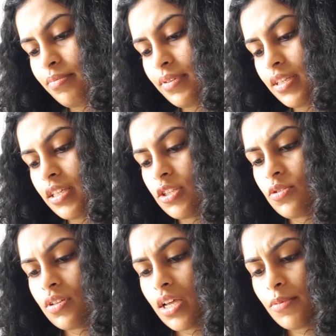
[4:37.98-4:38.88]
Please
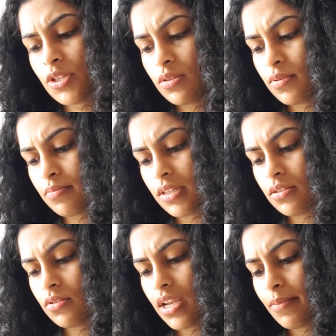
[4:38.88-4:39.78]
don't damage the book. Please
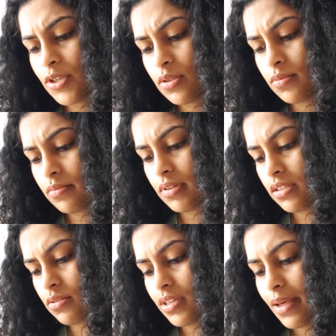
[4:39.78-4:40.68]
don't damage the book.
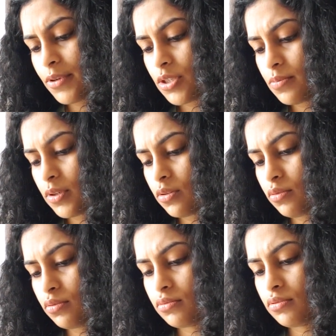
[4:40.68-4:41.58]
Please don't damage the book.
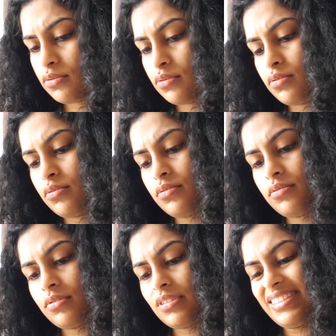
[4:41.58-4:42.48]
Oh no, no, no.
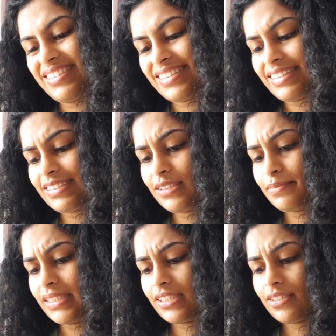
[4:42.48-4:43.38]
Oh
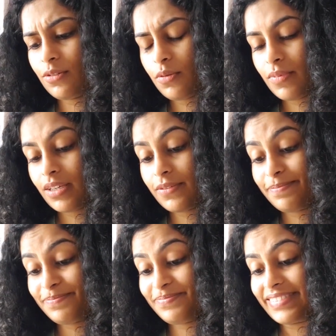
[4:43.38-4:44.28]
my god. Oh my god.